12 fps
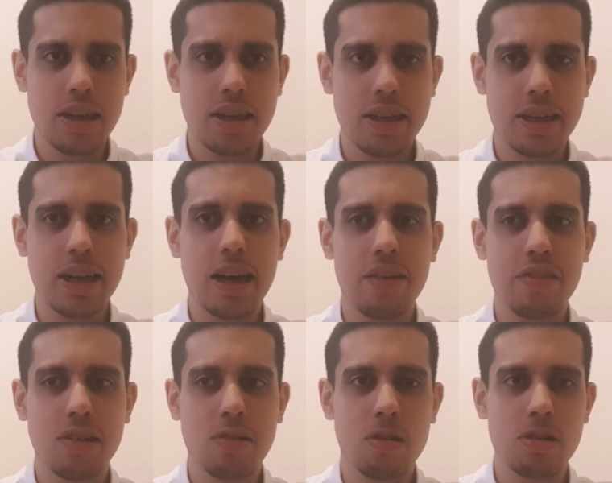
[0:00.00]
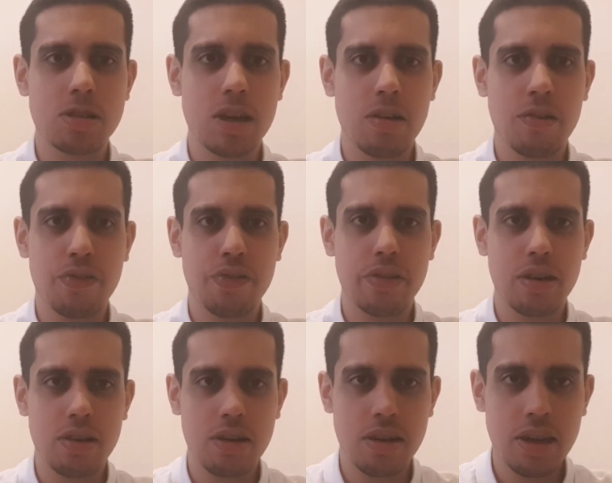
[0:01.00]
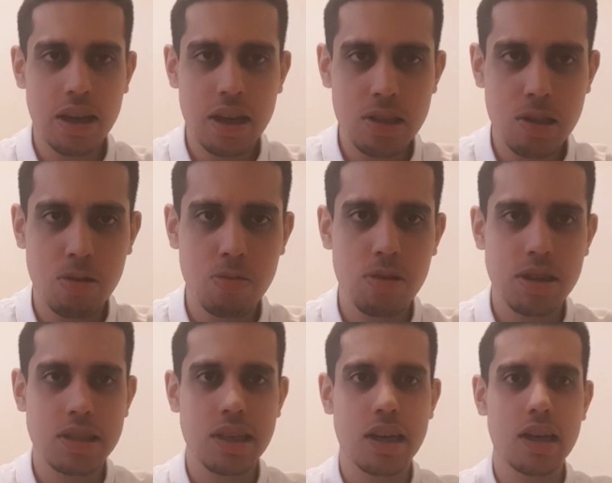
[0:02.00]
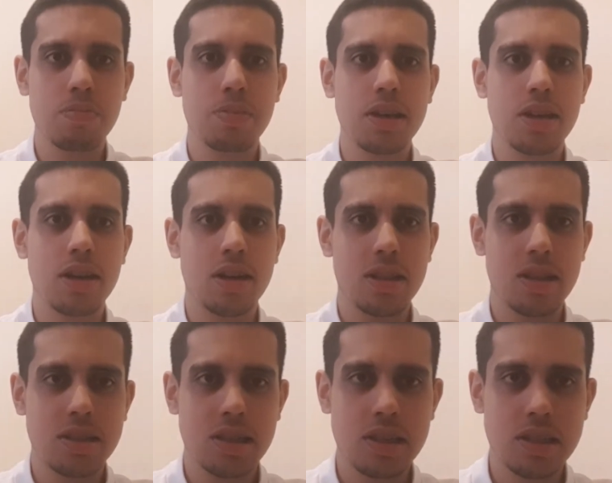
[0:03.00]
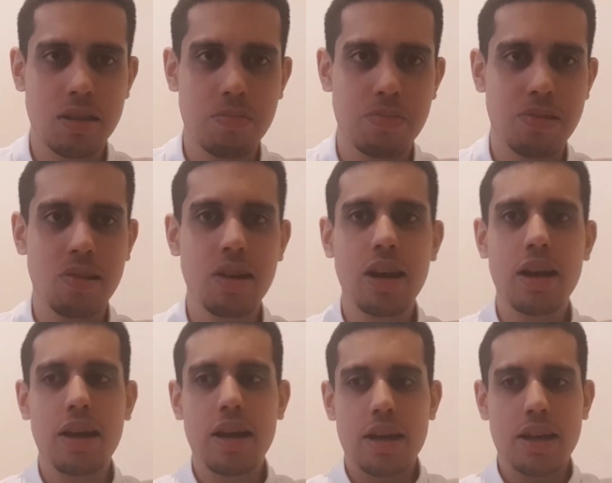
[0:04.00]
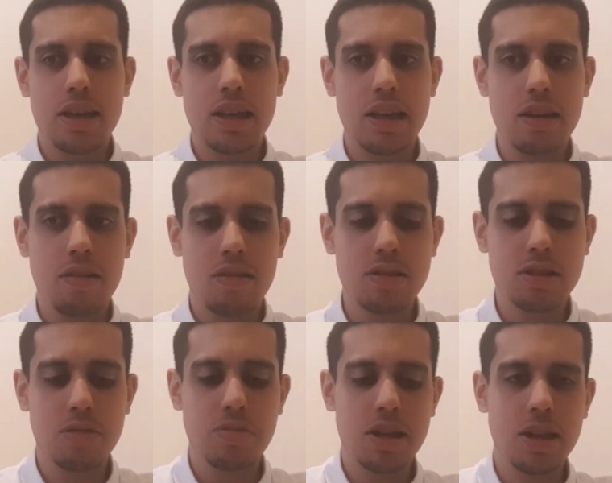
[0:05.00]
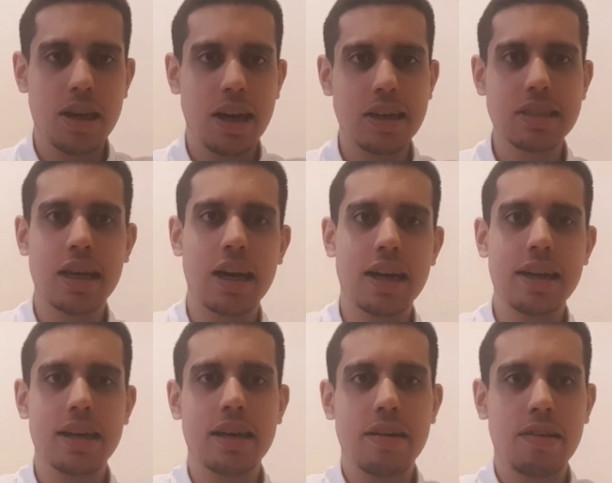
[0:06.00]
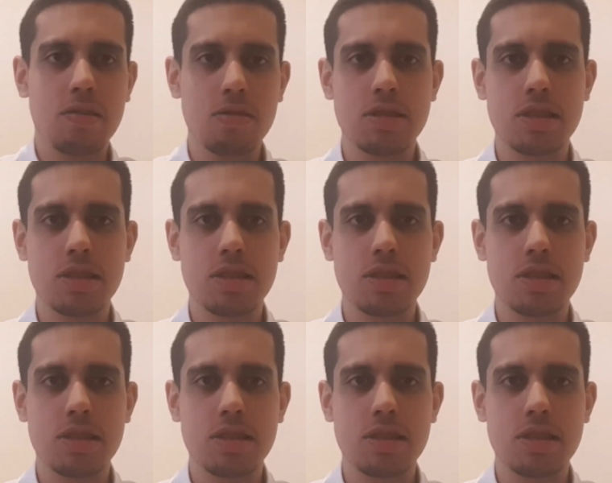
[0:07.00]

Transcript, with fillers: He did have a goal drought uh, through a certain period in the season, but he ultimately has had a good